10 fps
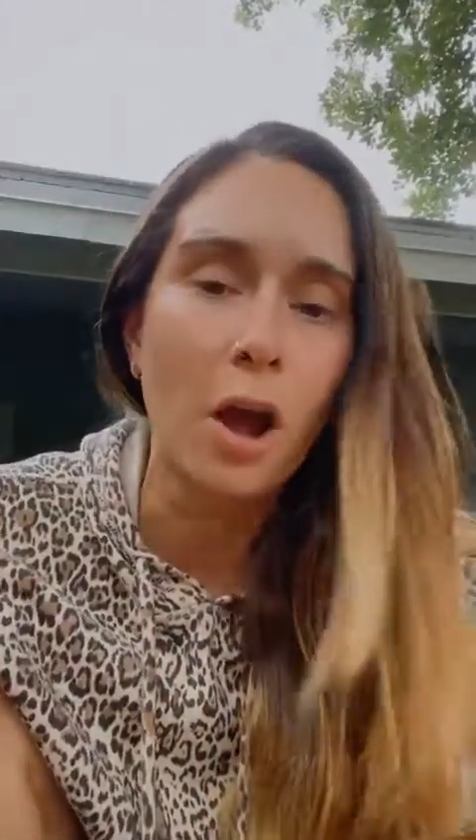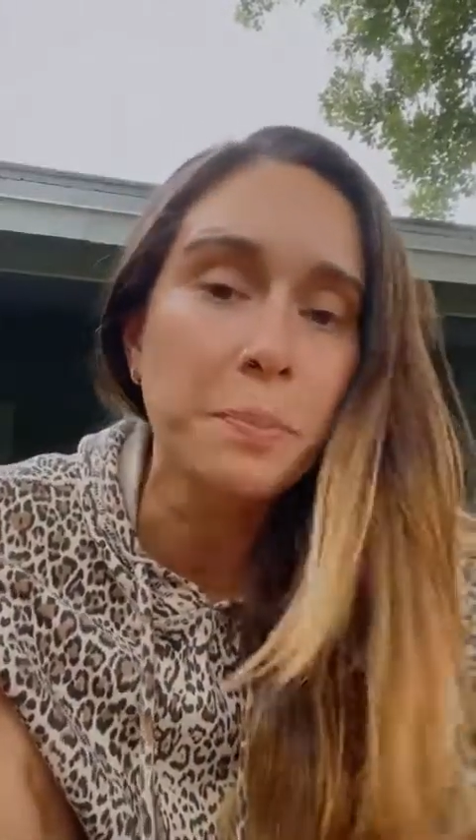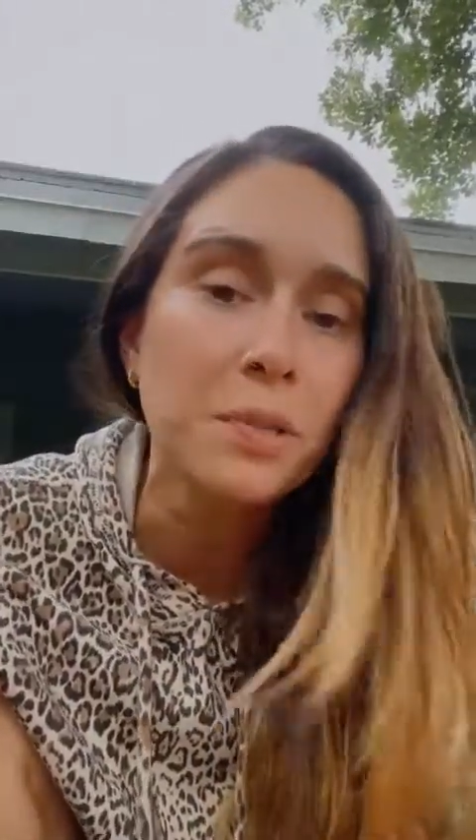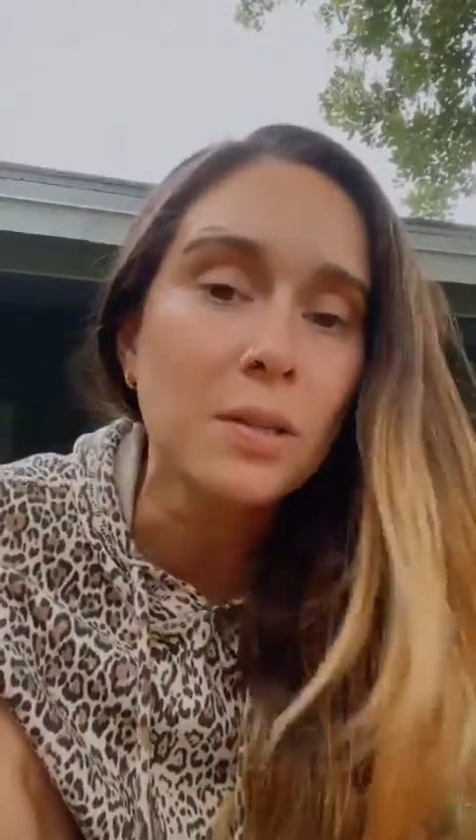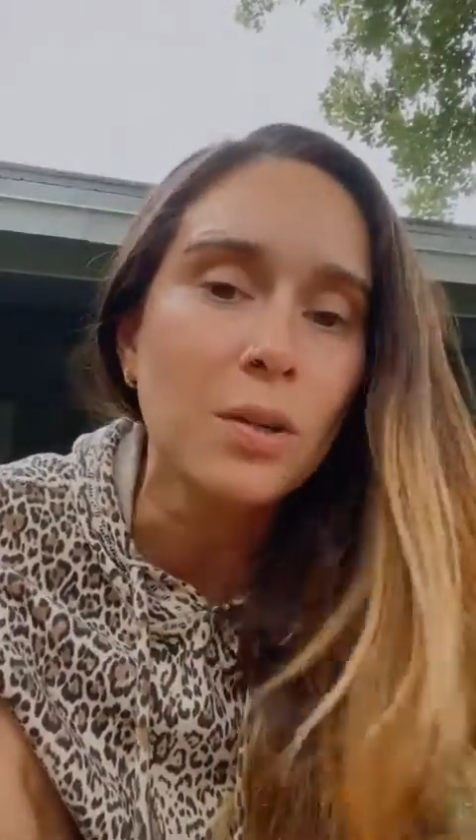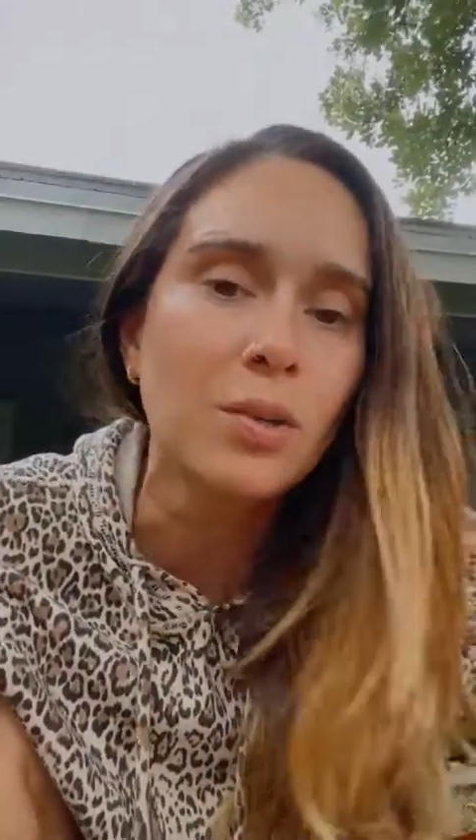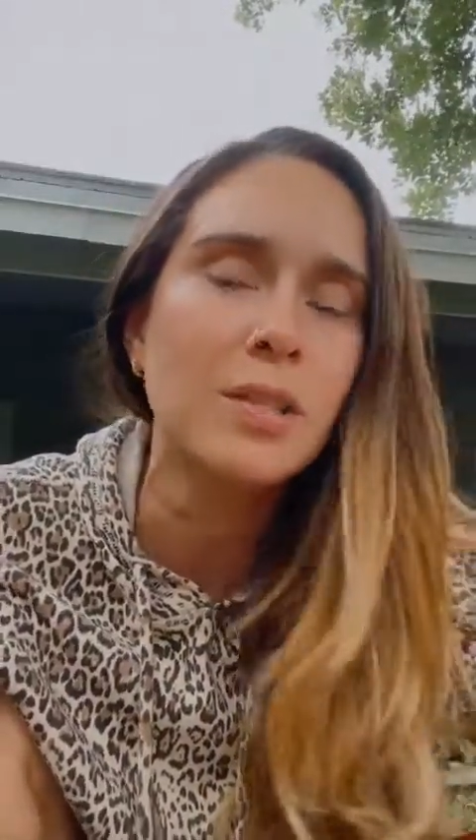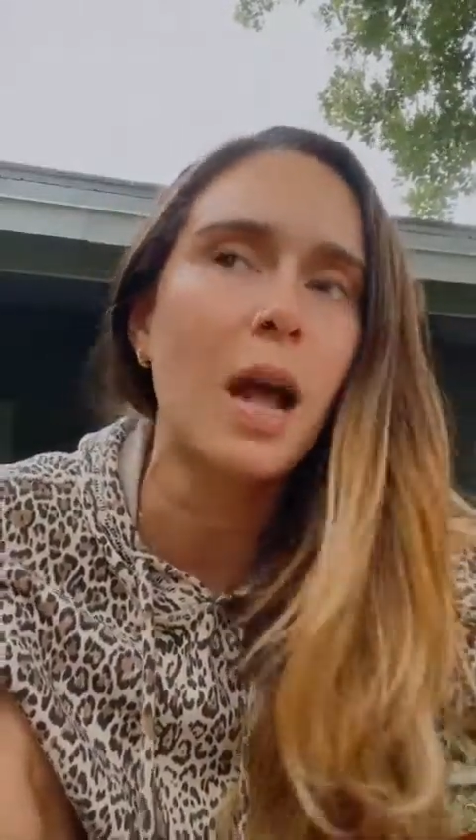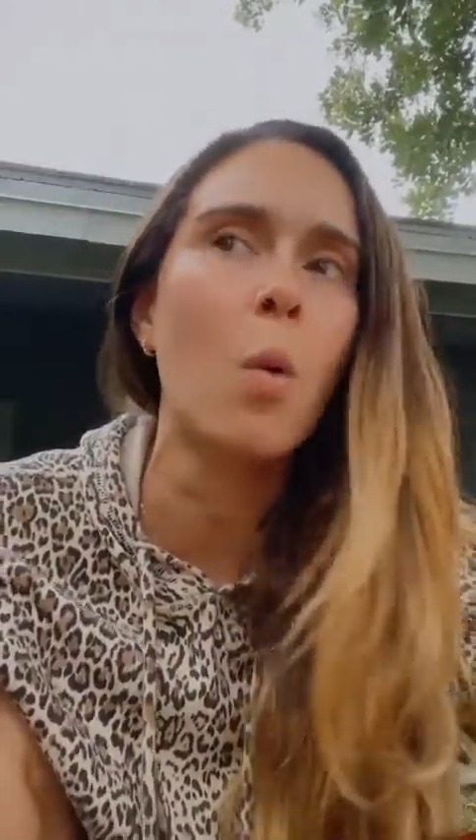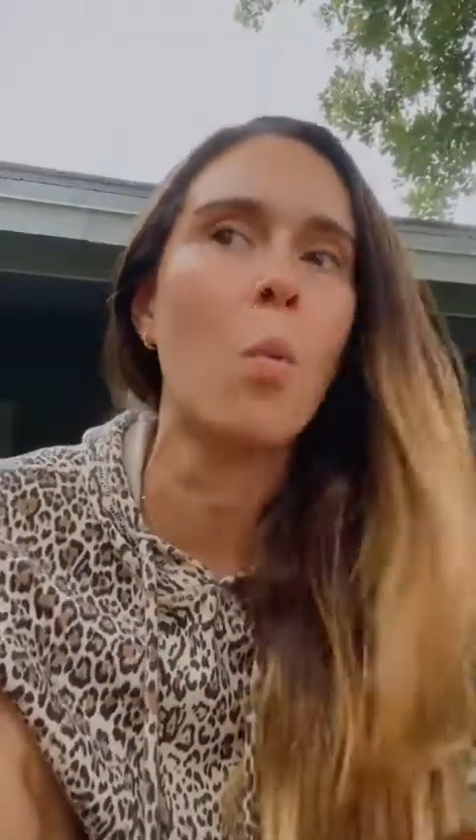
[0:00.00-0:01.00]
obstacles
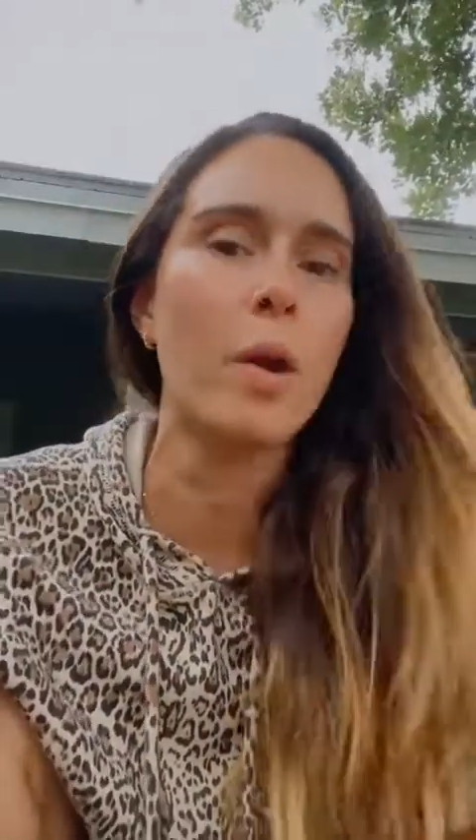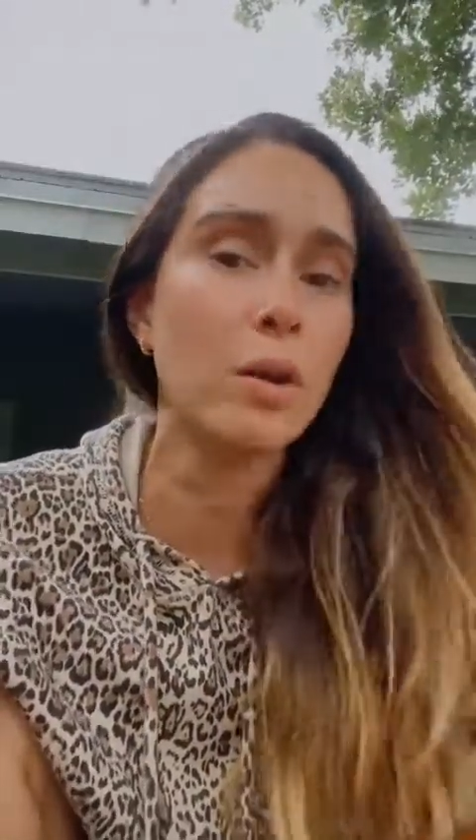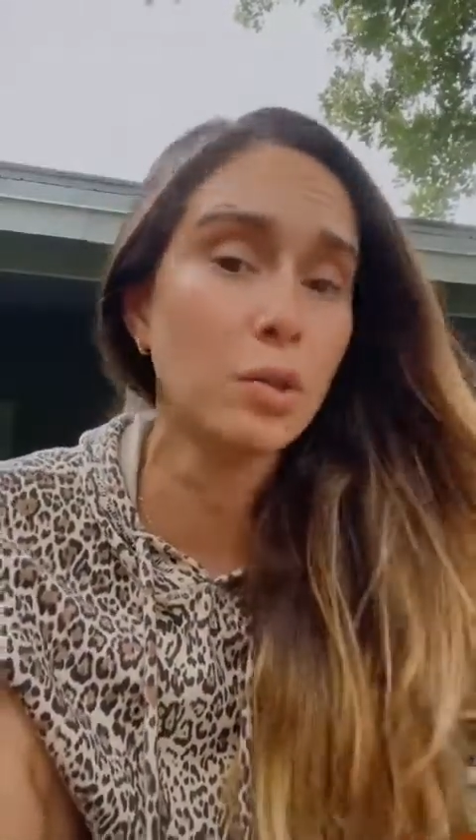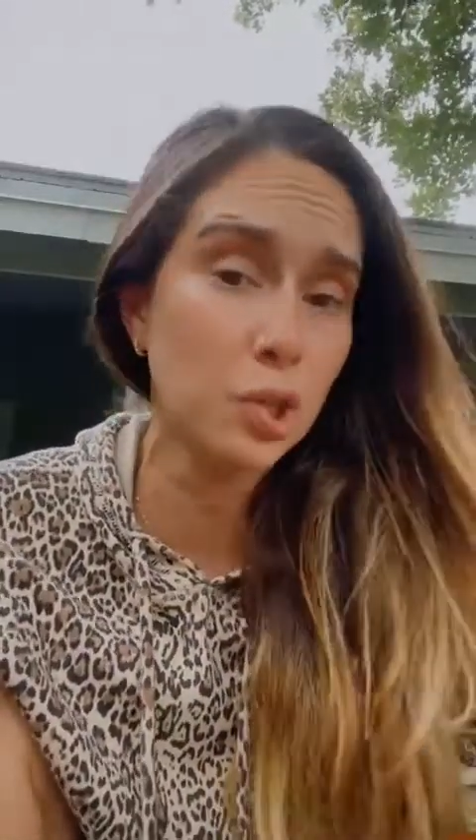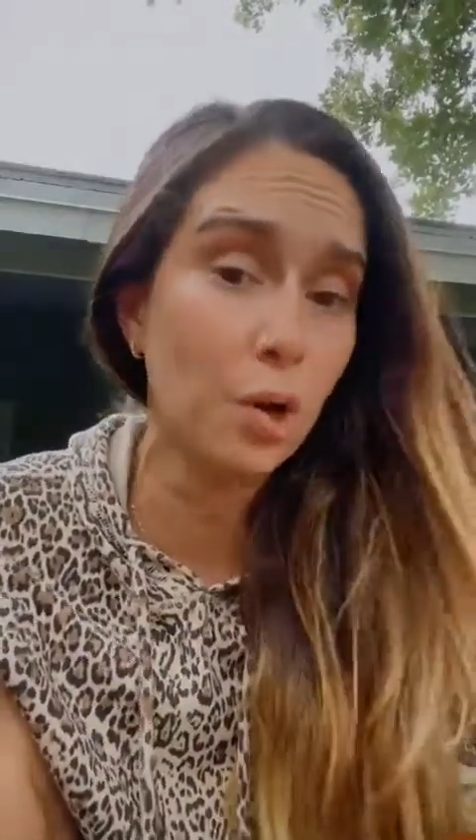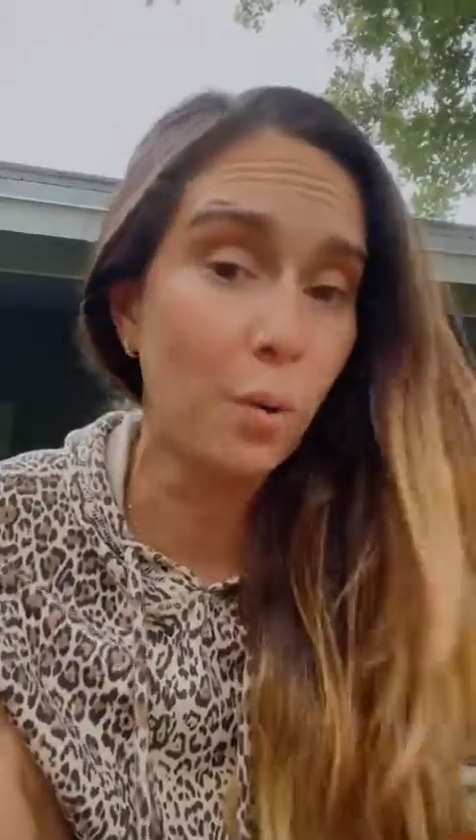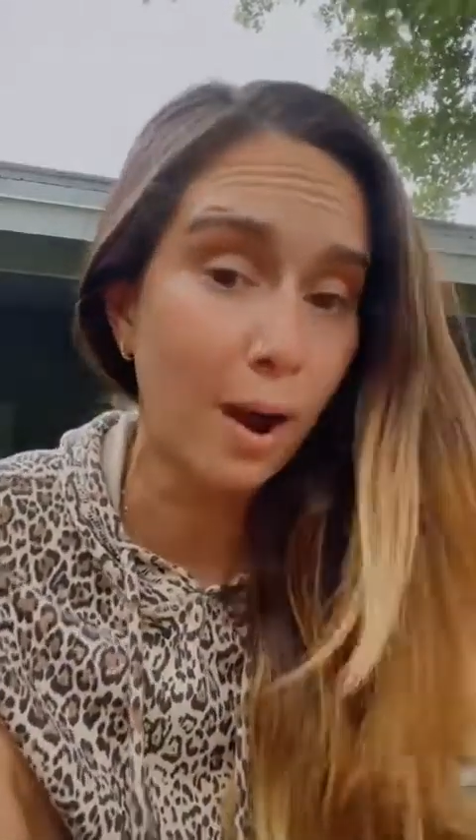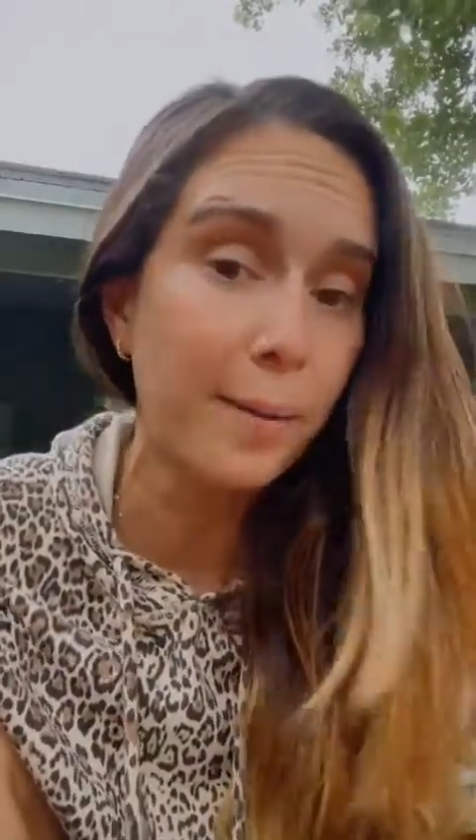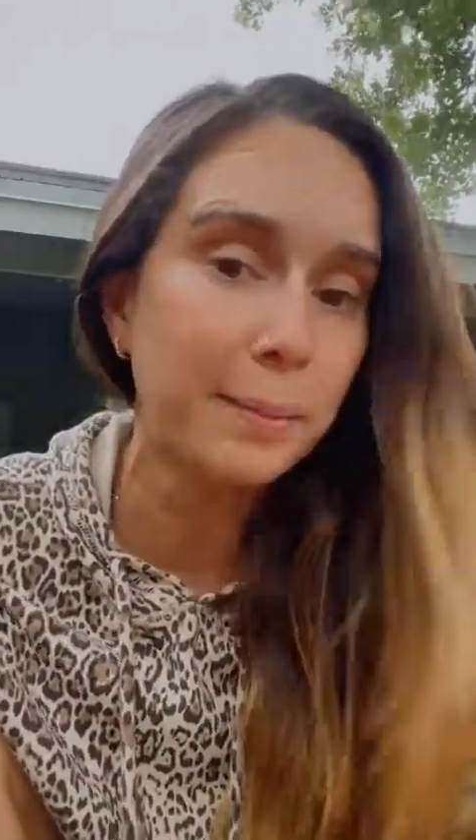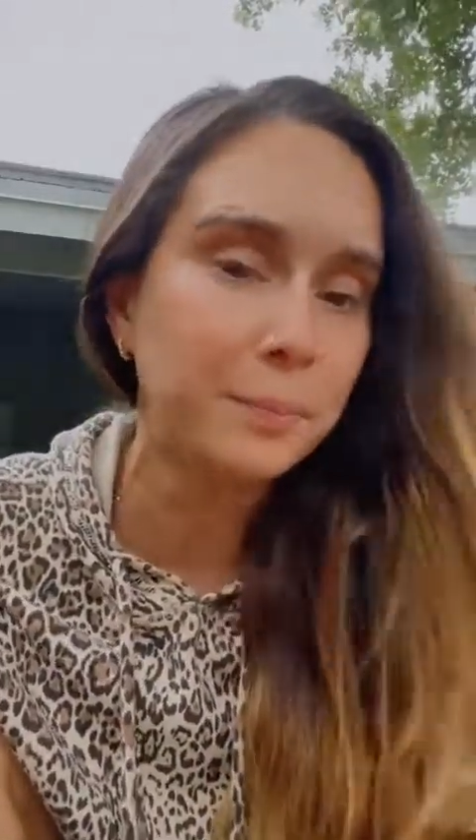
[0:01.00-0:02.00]
that will show up.